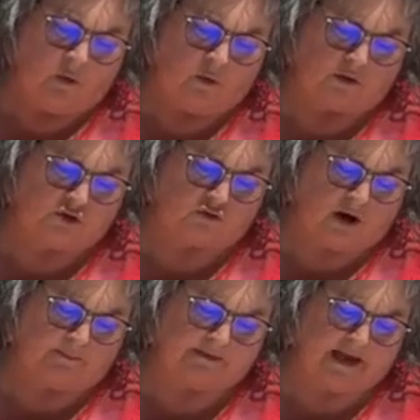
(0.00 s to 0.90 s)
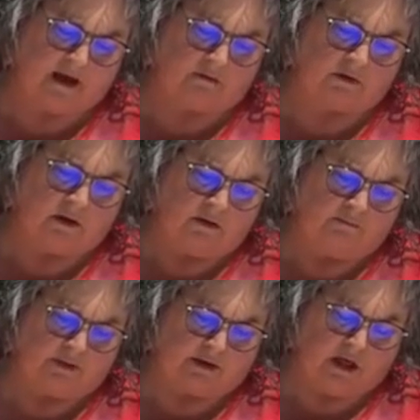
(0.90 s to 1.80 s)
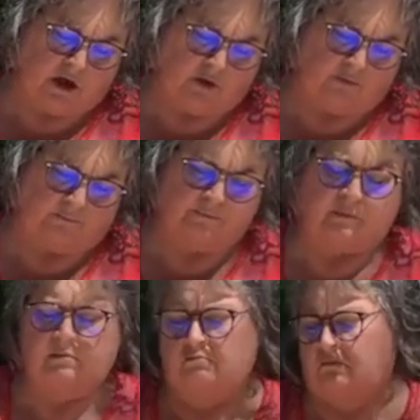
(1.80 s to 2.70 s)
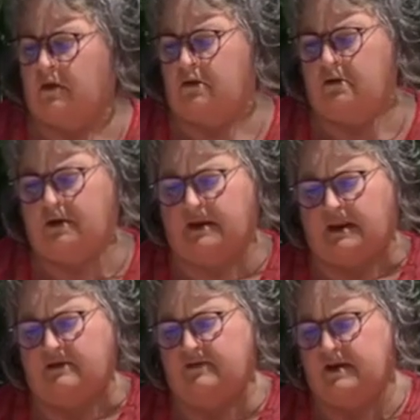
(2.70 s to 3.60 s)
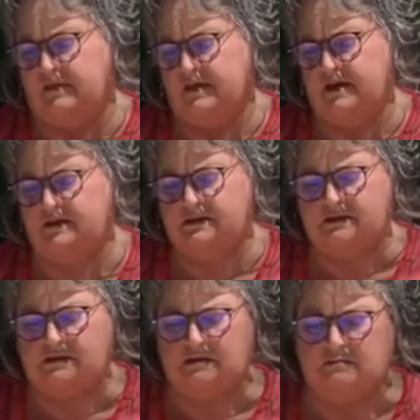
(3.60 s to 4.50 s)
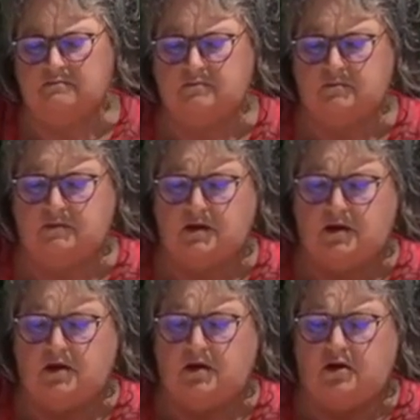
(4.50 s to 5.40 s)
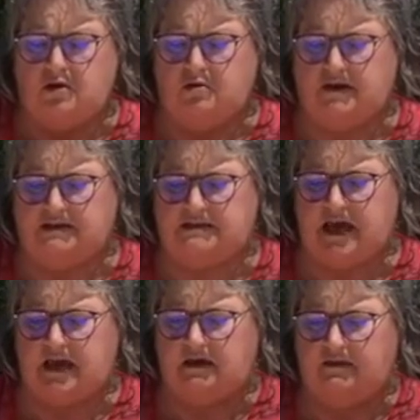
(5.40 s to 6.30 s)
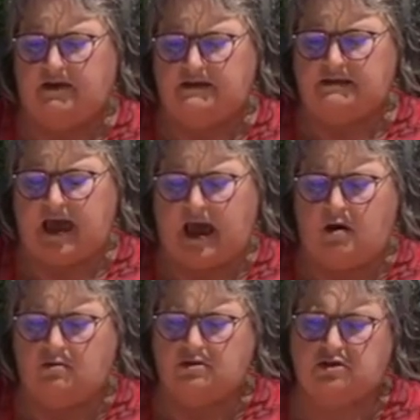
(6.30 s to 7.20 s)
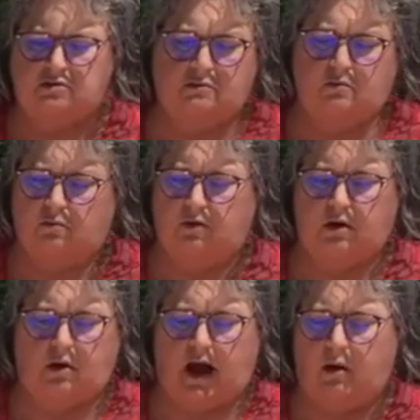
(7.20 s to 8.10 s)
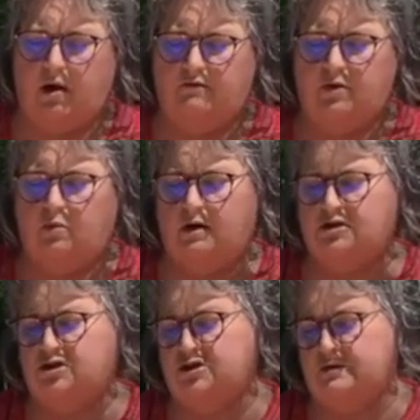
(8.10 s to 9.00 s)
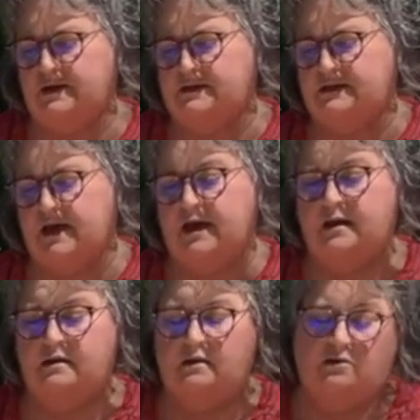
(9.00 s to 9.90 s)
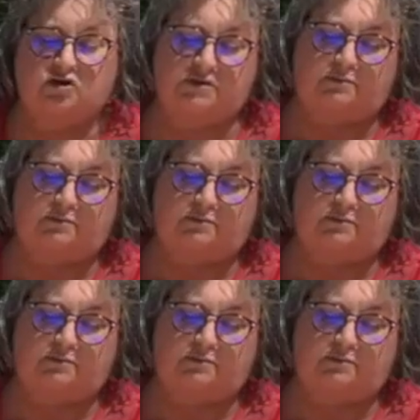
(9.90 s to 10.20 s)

will drop down below. You can leave it in this. You can take this out, you know, however you want to do it, and you just